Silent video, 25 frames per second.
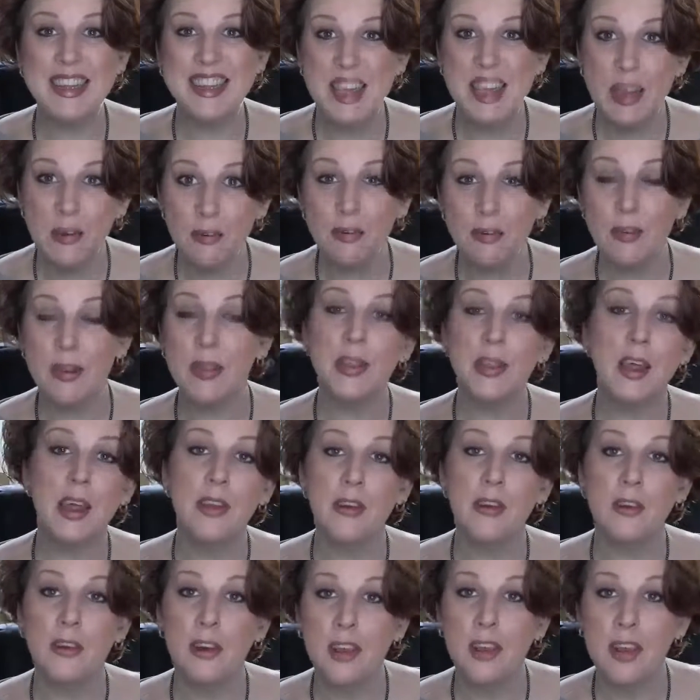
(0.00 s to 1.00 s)
different than the
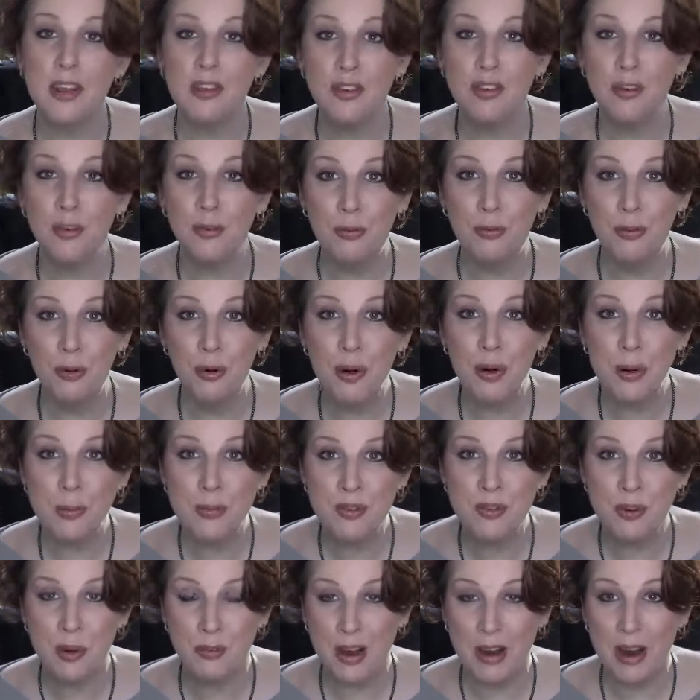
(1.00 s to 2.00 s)
traditional forms
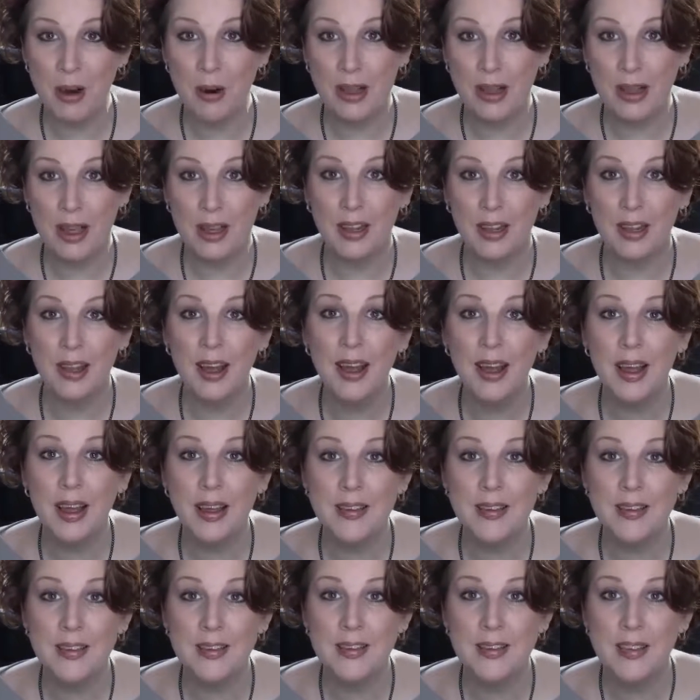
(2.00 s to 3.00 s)
of how to get
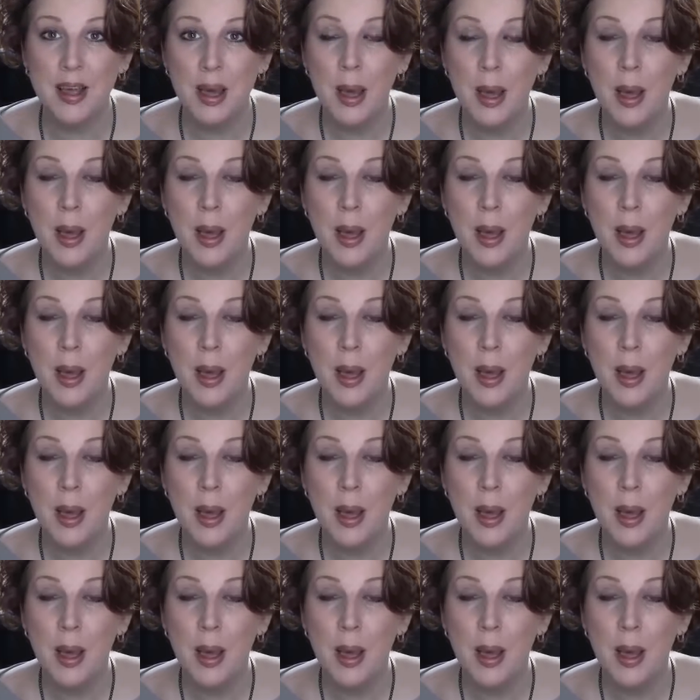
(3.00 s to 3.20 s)
clients,